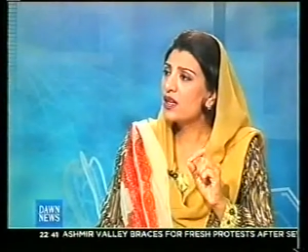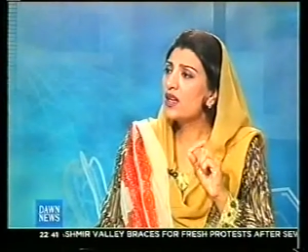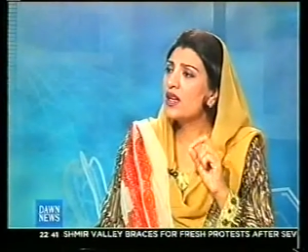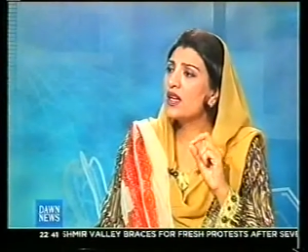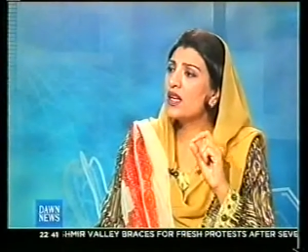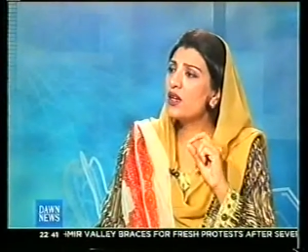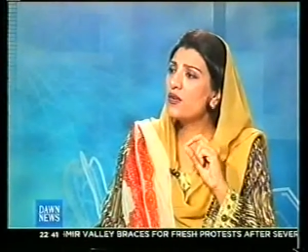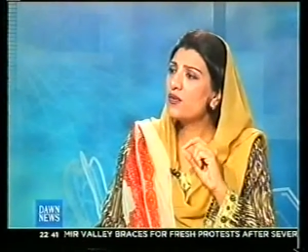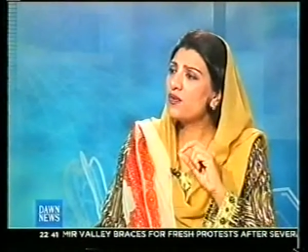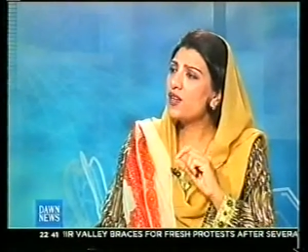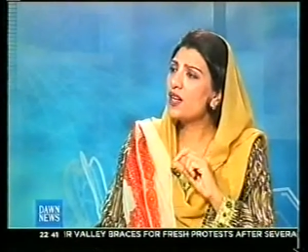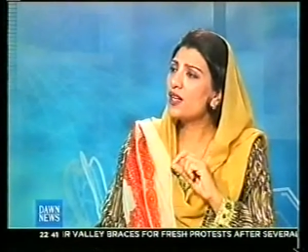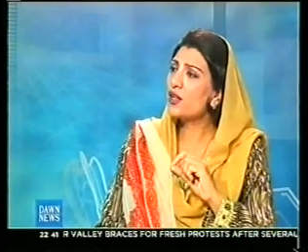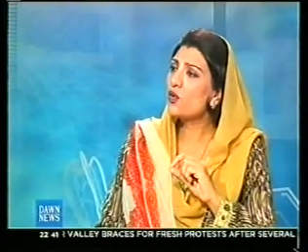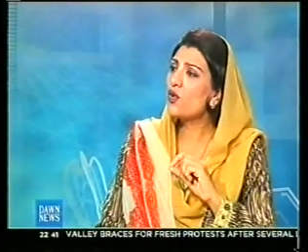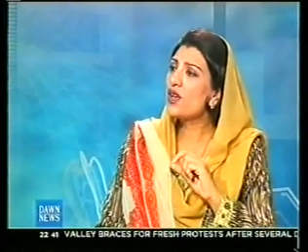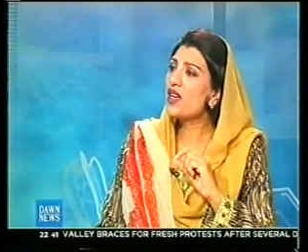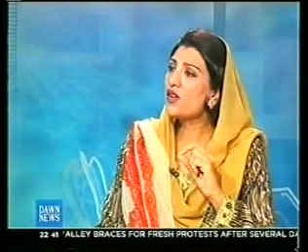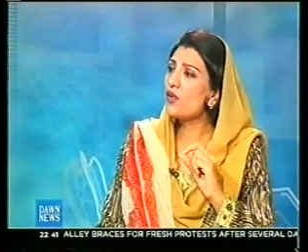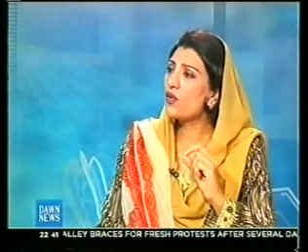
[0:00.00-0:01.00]
If we are
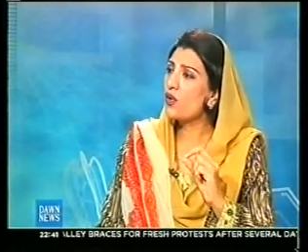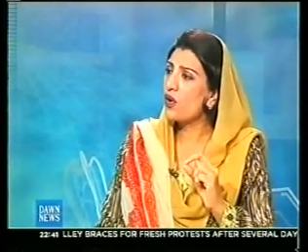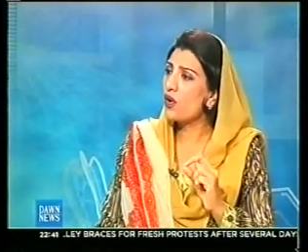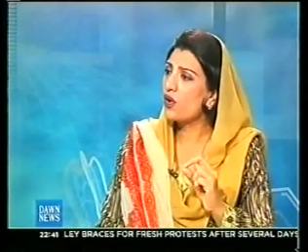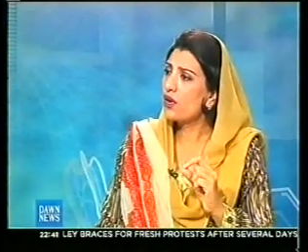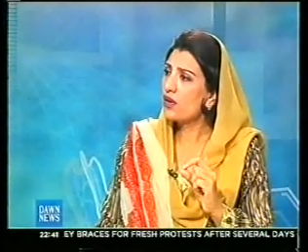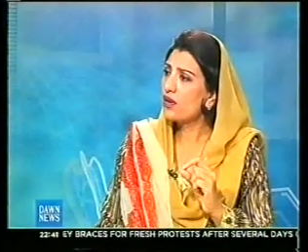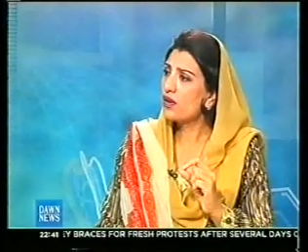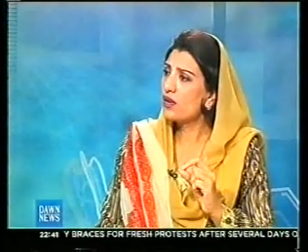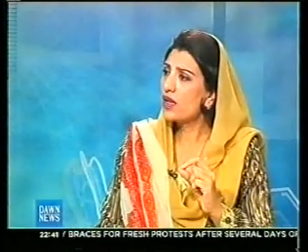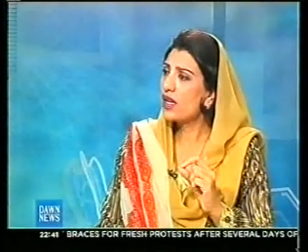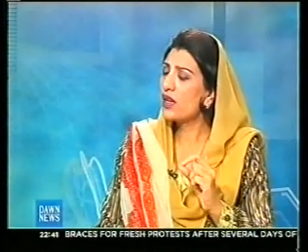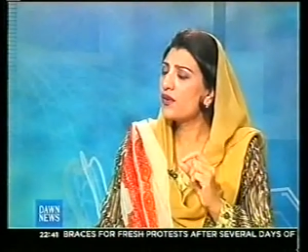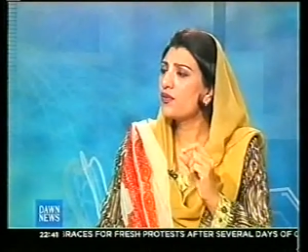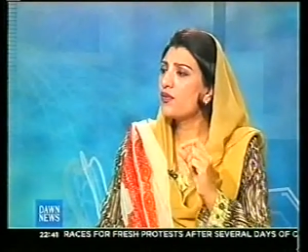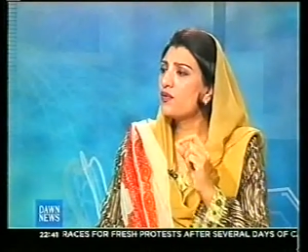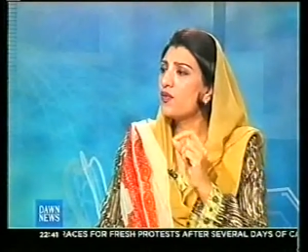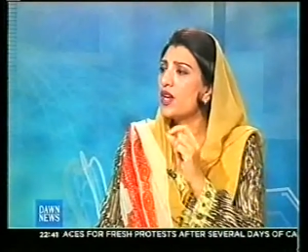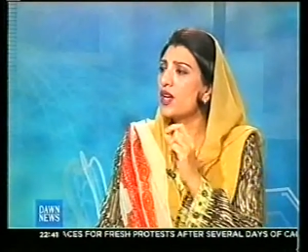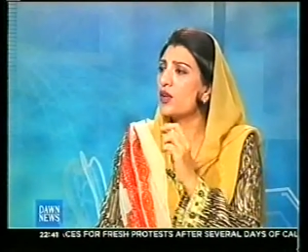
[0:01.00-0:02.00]
doing wrong, if
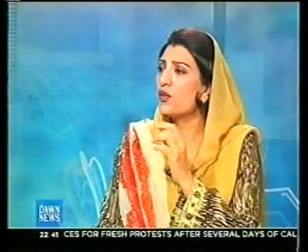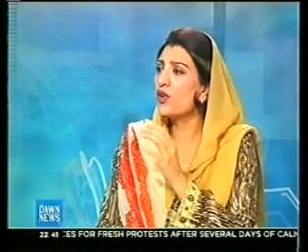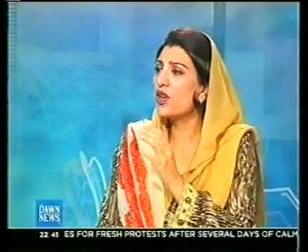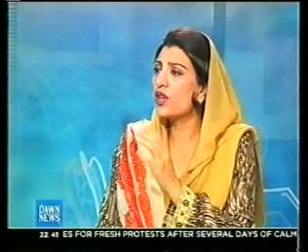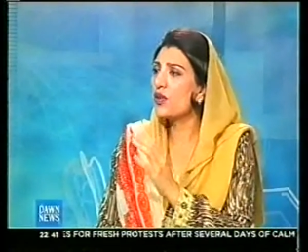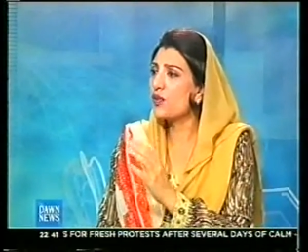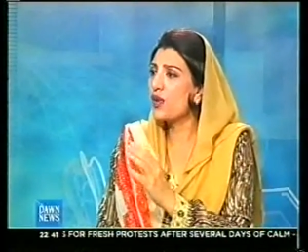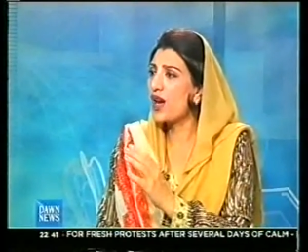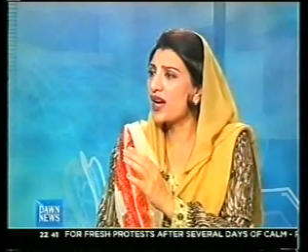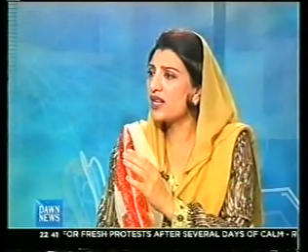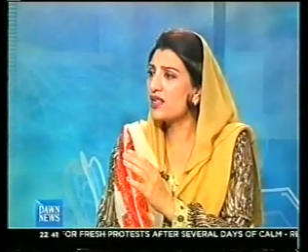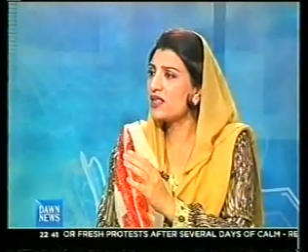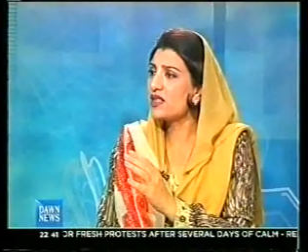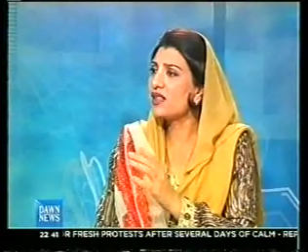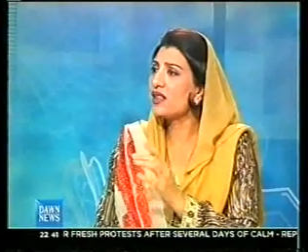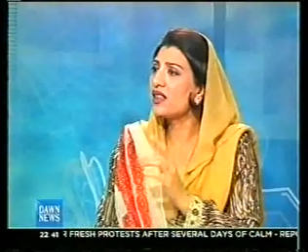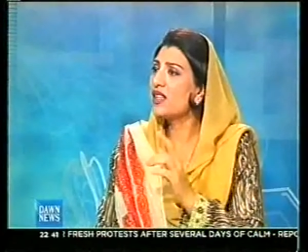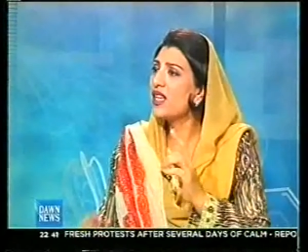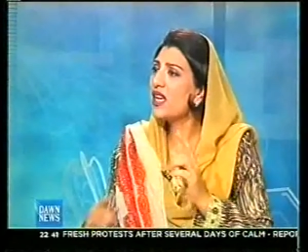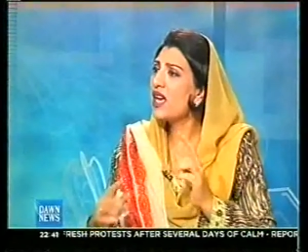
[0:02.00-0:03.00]
we are doing right,
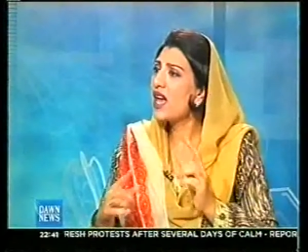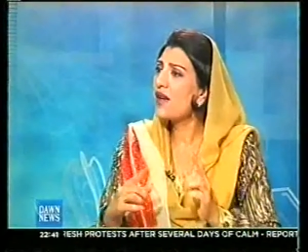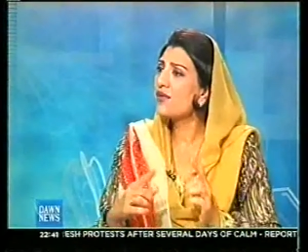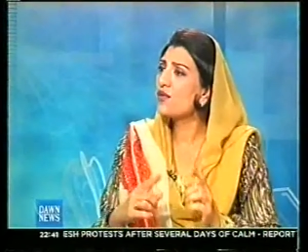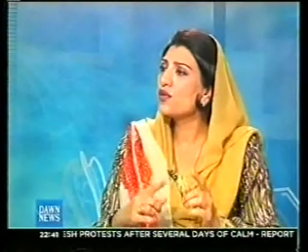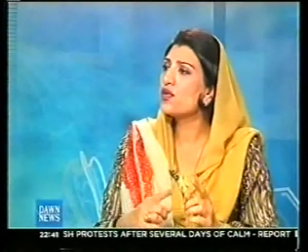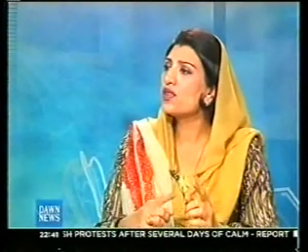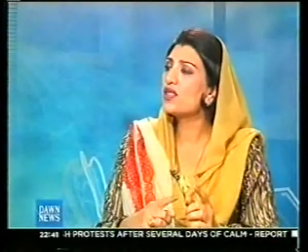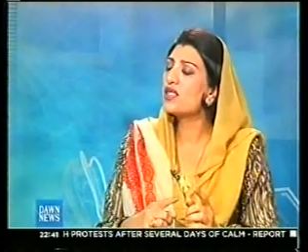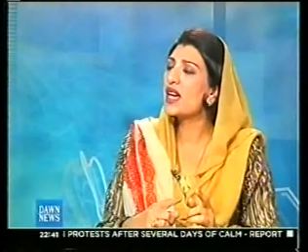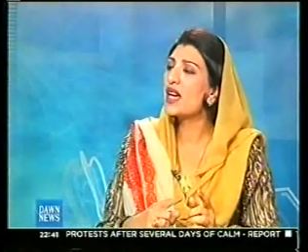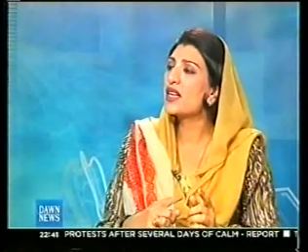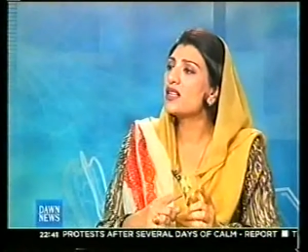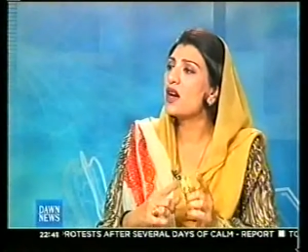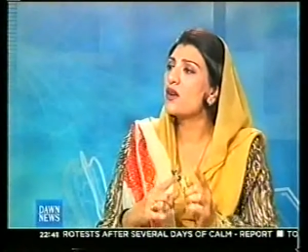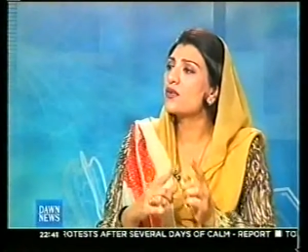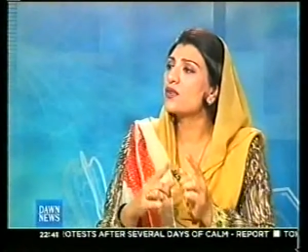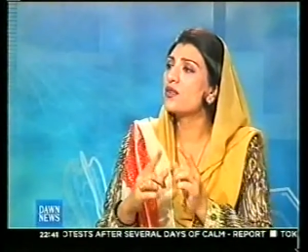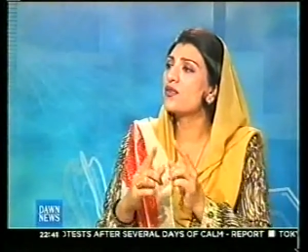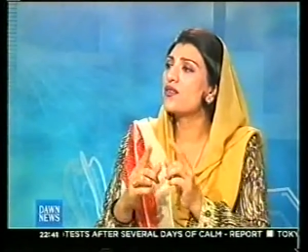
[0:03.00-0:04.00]
they have to decide
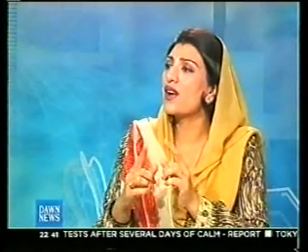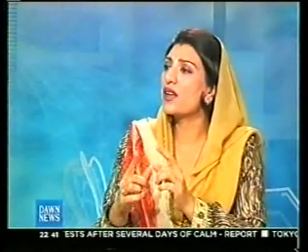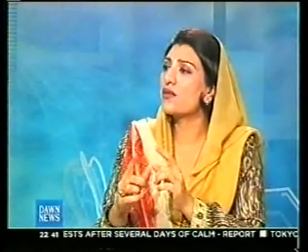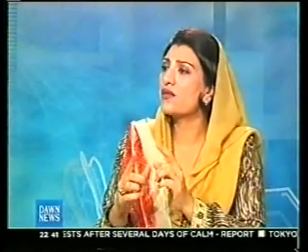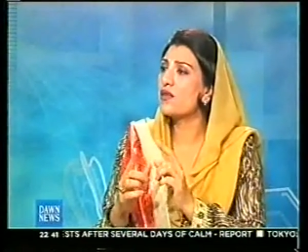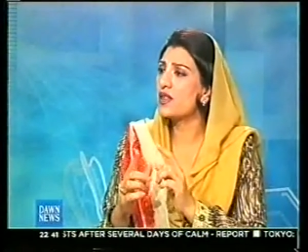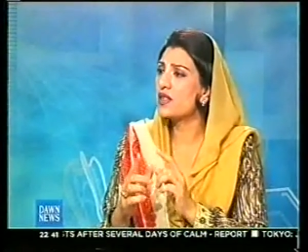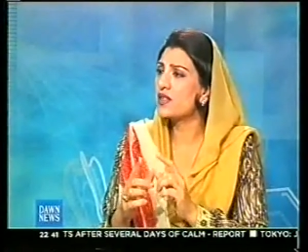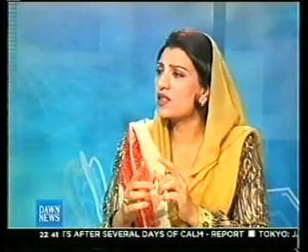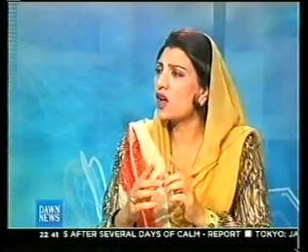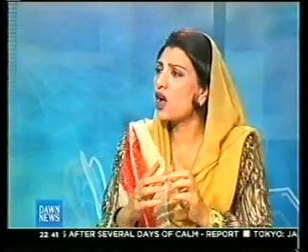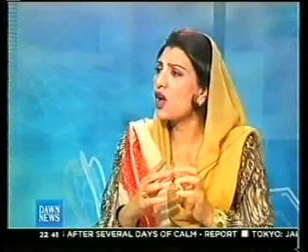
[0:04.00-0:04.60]
after 5 years.